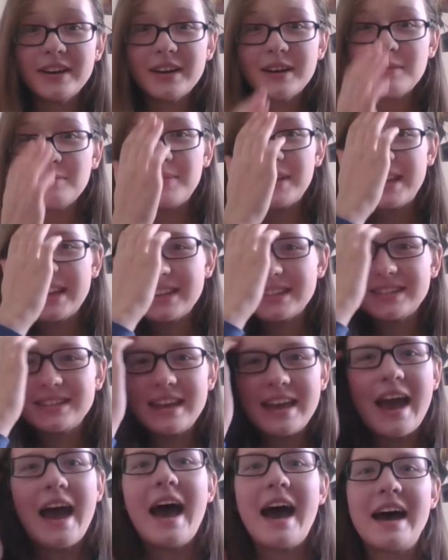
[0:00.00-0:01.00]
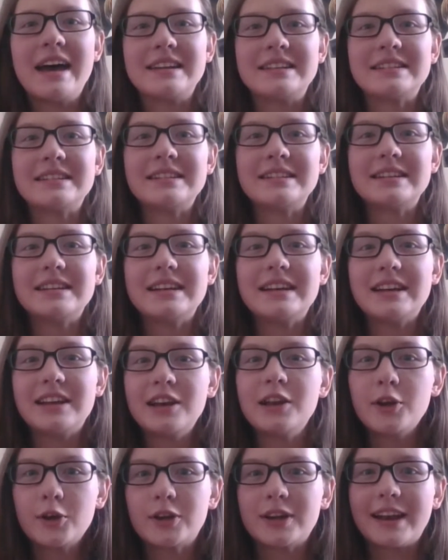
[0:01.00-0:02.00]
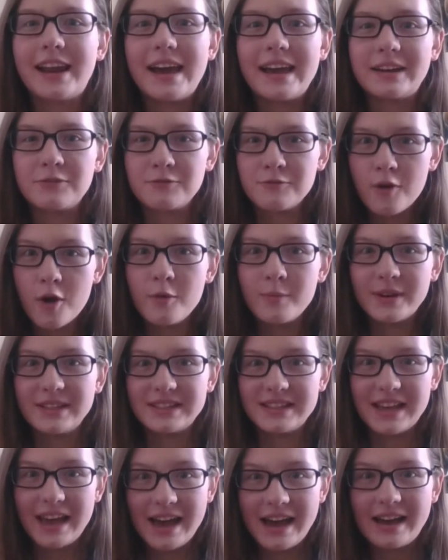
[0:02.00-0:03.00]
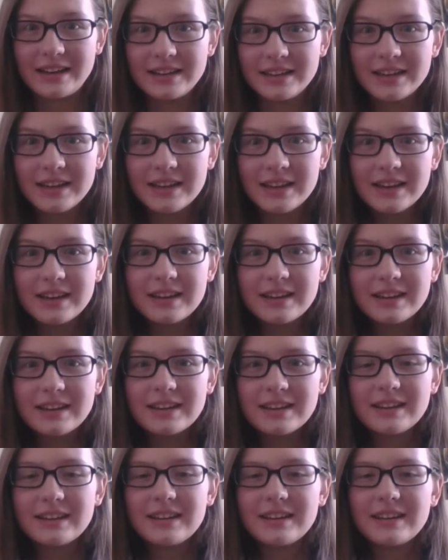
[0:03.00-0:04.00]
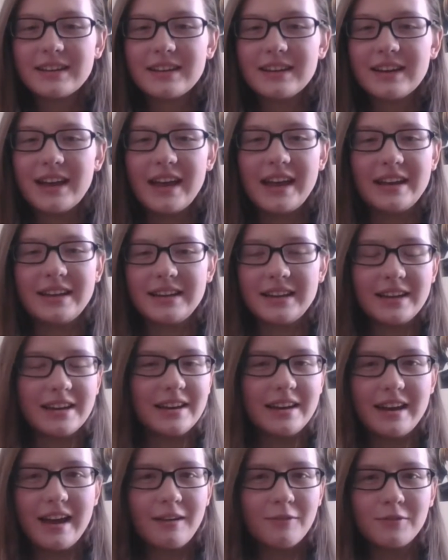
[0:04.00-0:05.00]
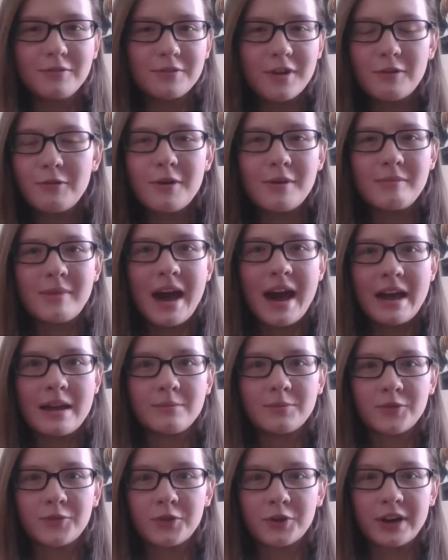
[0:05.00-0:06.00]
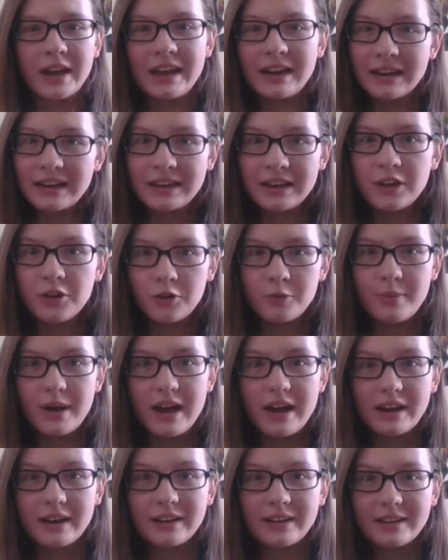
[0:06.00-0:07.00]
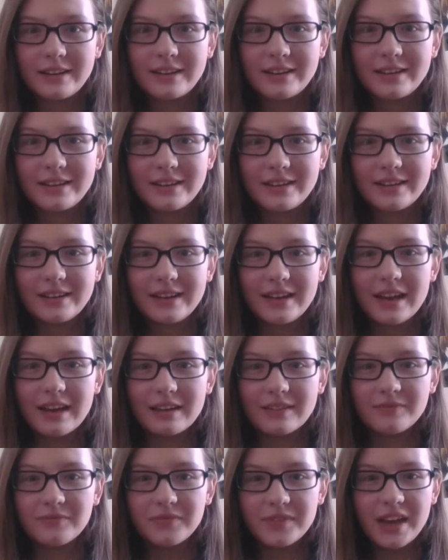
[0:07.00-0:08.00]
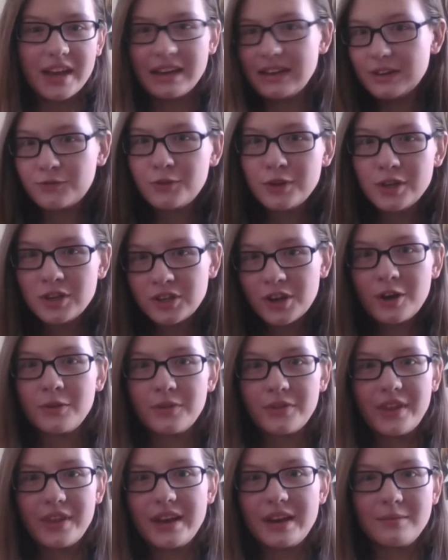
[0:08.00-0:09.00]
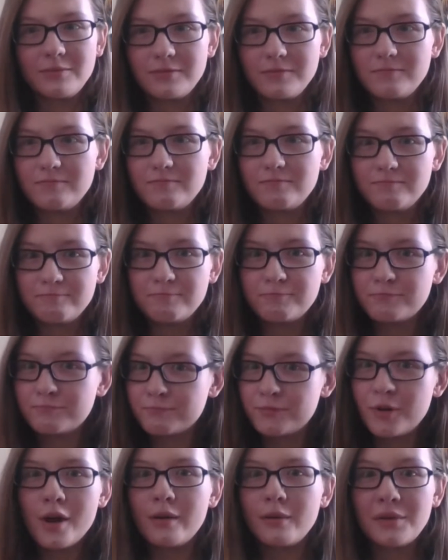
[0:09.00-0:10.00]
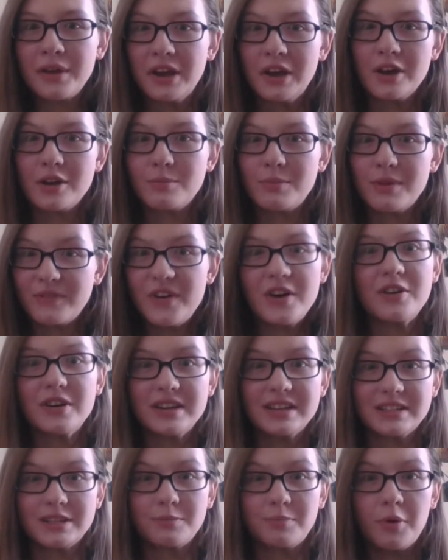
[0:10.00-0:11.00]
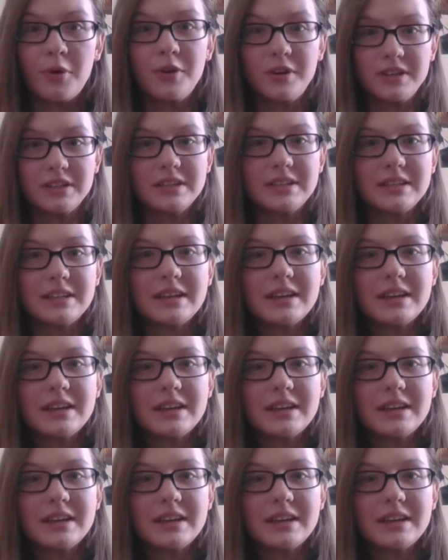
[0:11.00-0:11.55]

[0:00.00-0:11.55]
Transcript: Because the hat, it looked like Roman's hat, and now I'm hyped for getting Neo back, and if we don't, then I'm probably gonna be very disappointed.